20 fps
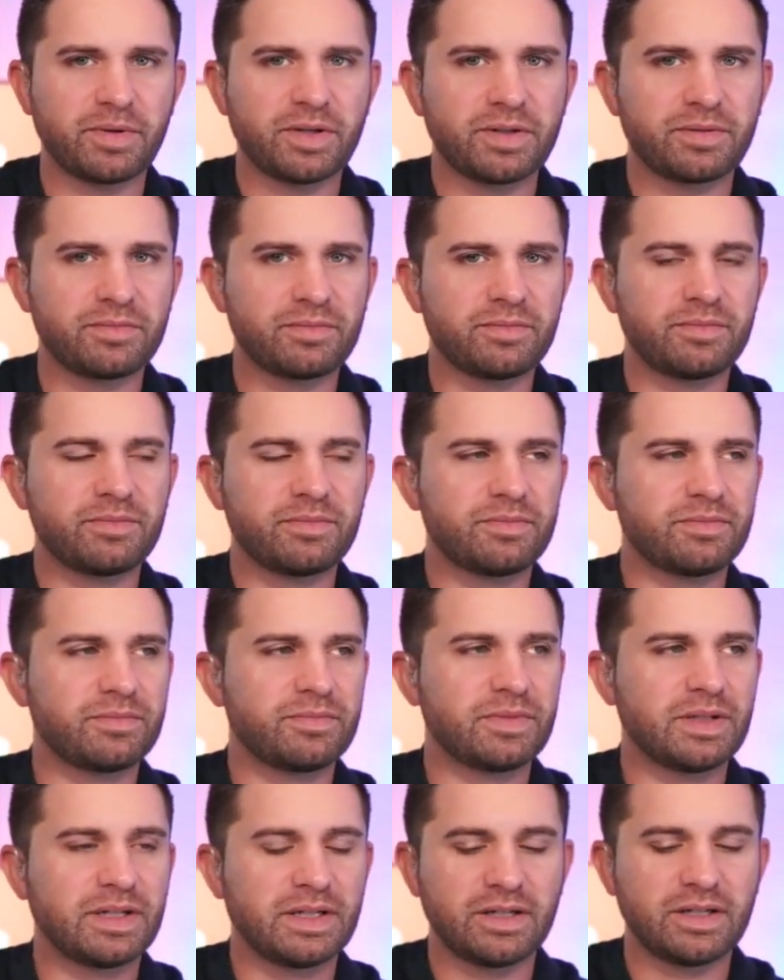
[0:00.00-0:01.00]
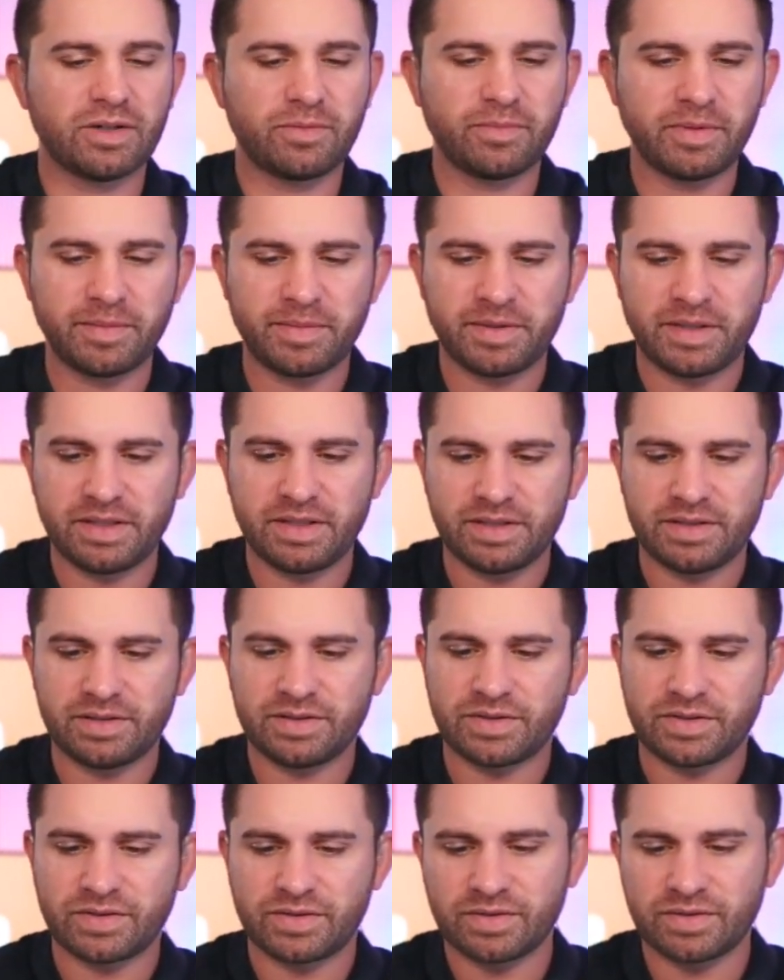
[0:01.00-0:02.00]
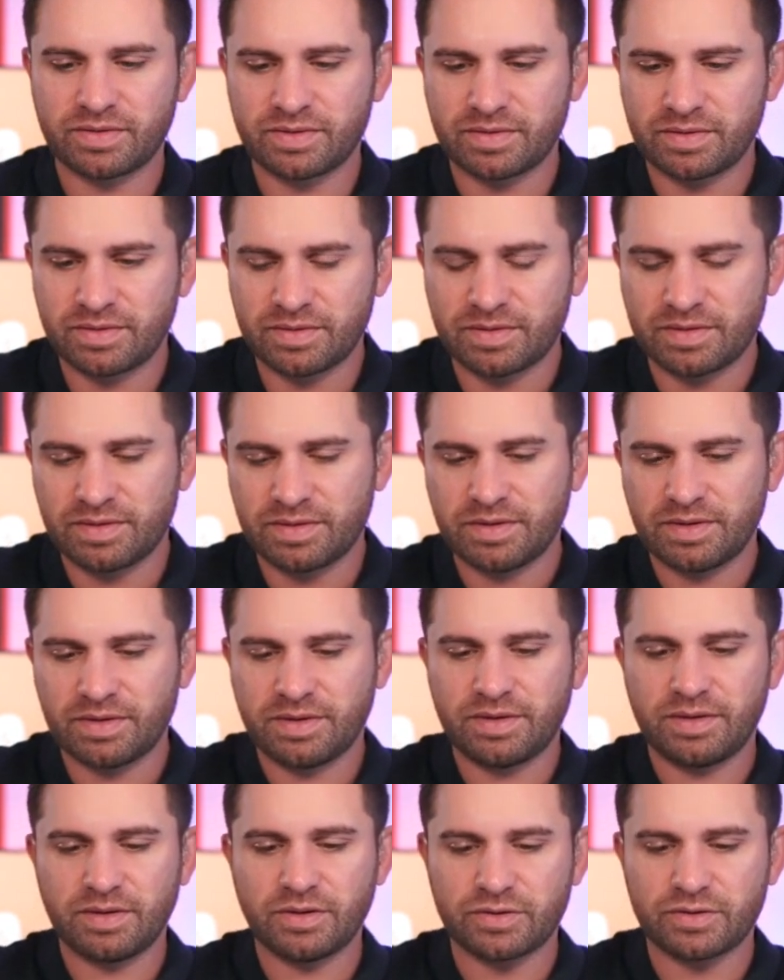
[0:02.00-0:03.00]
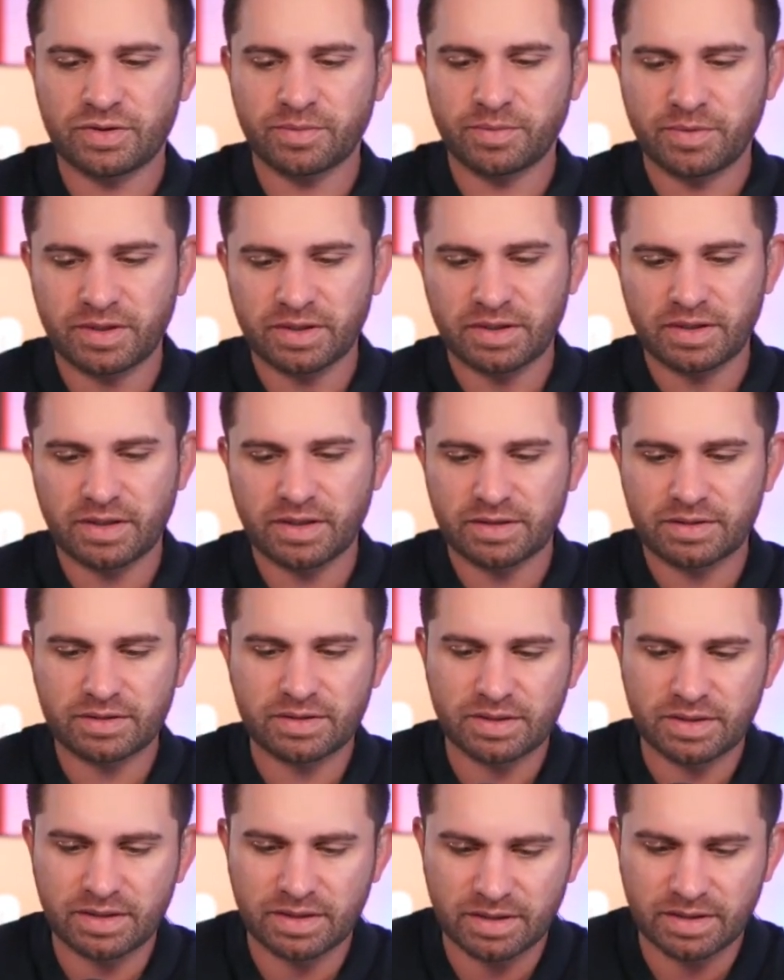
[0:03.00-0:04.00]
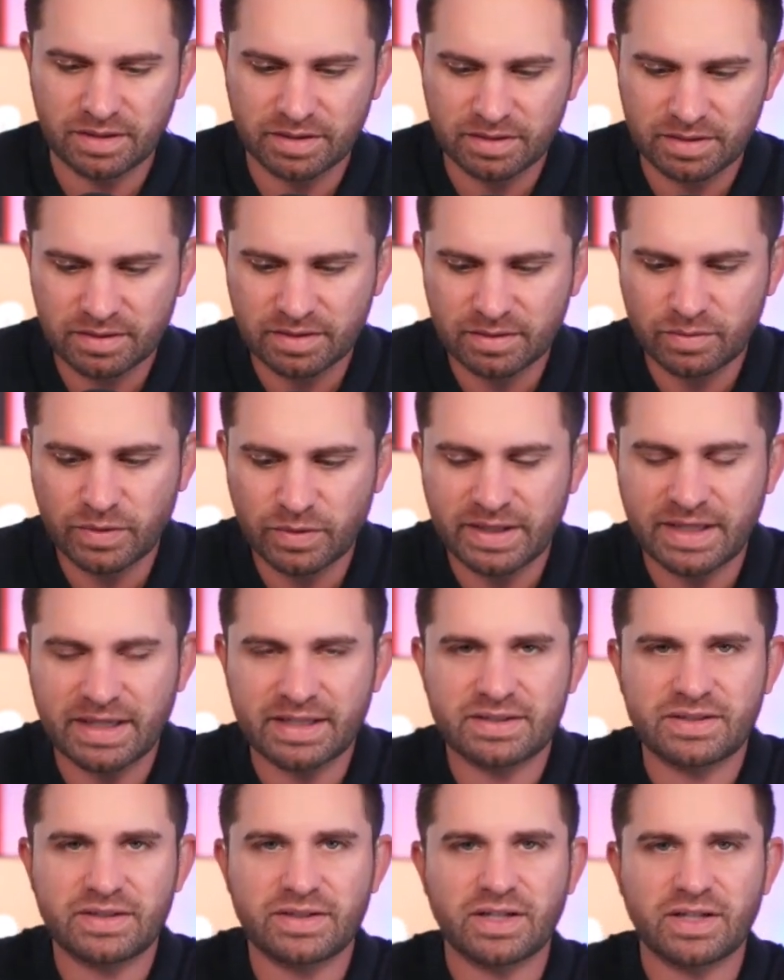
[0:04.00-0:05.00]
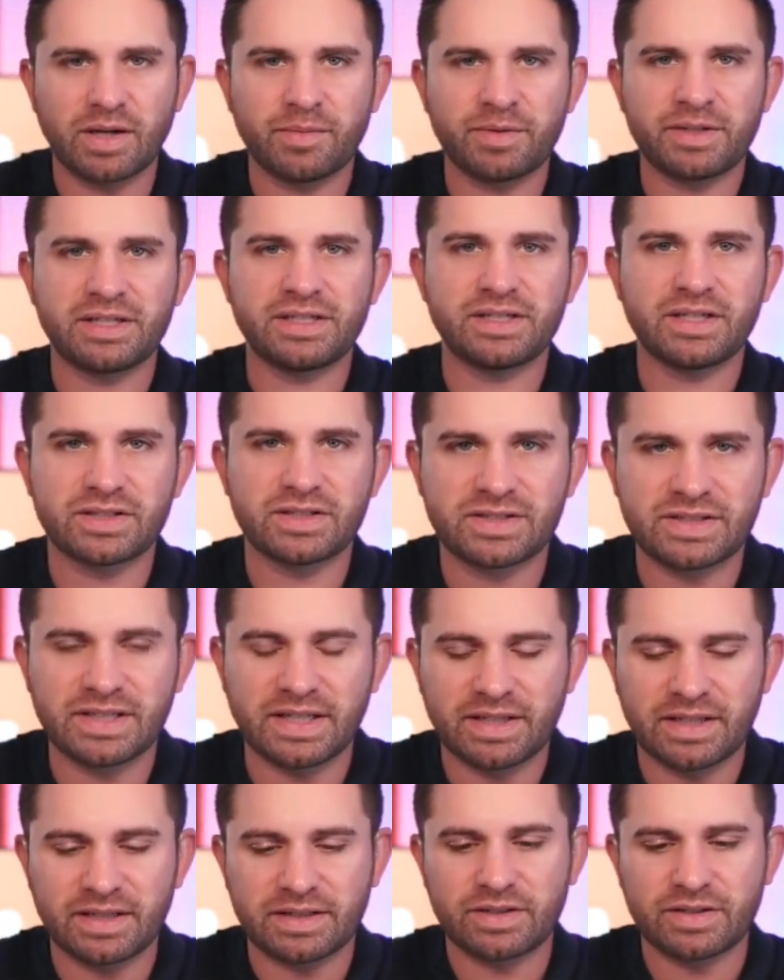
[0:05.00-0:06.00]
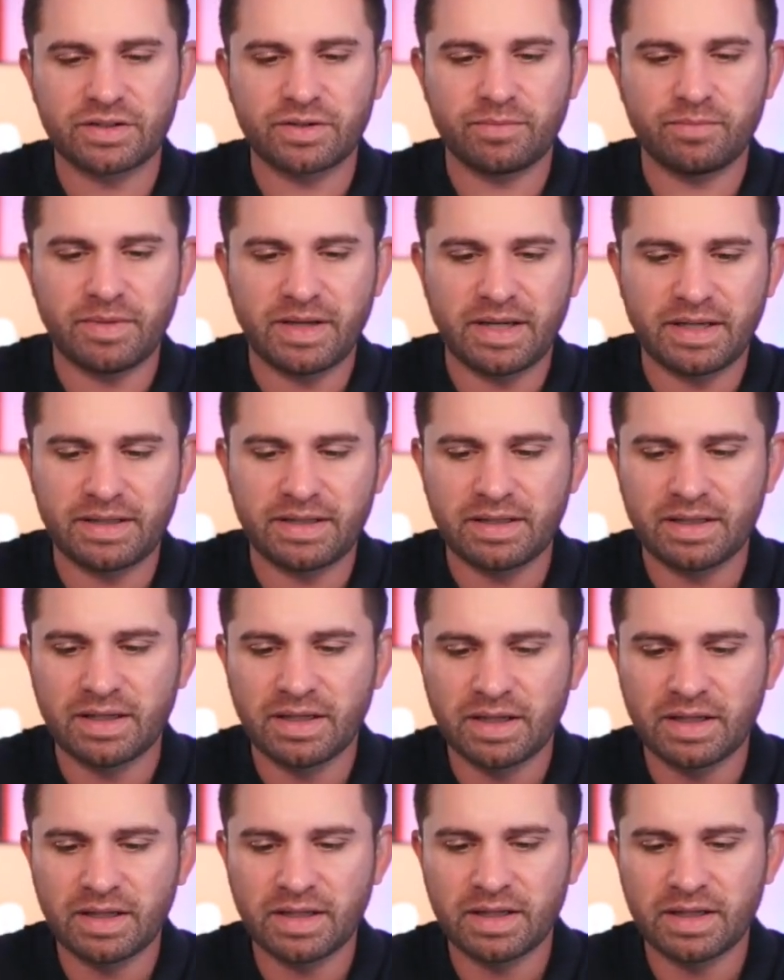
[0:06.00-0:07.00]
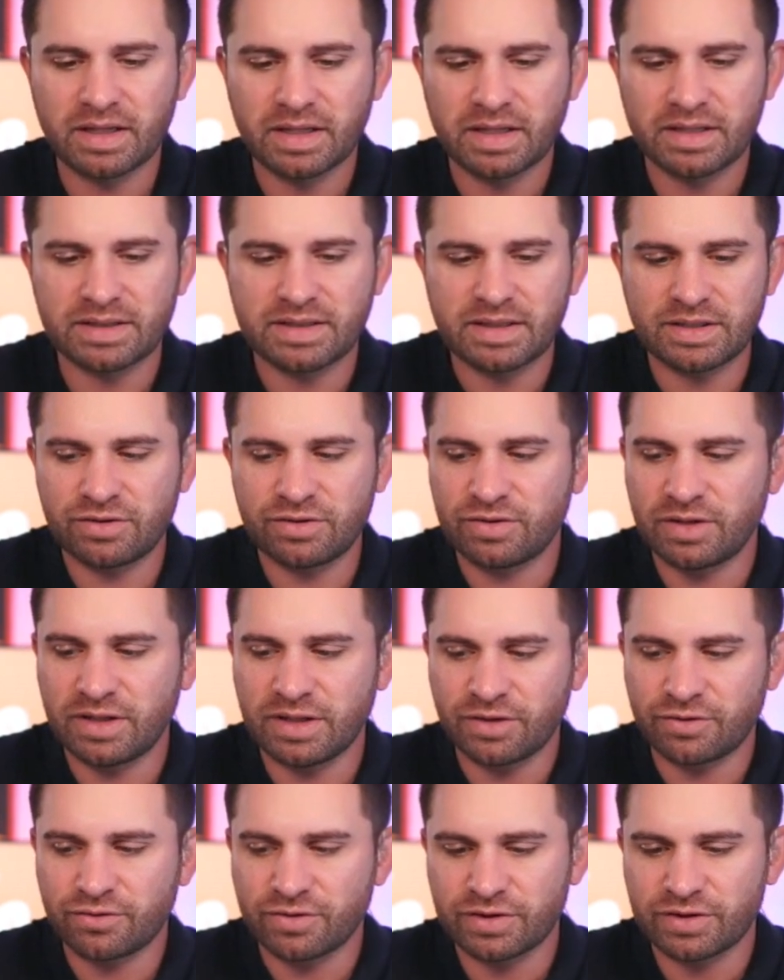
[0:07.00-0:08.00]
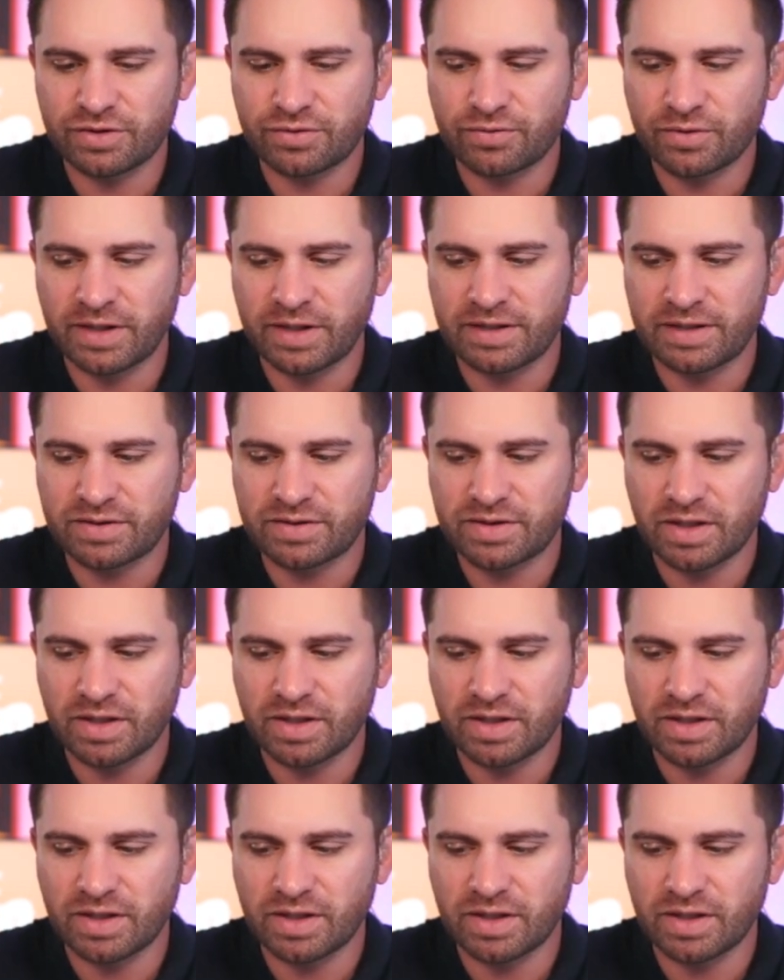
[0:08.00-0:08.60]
But I don't know. Maybe he's he knows something that uh, we can't see coming. He does say that they may continue to increase rates.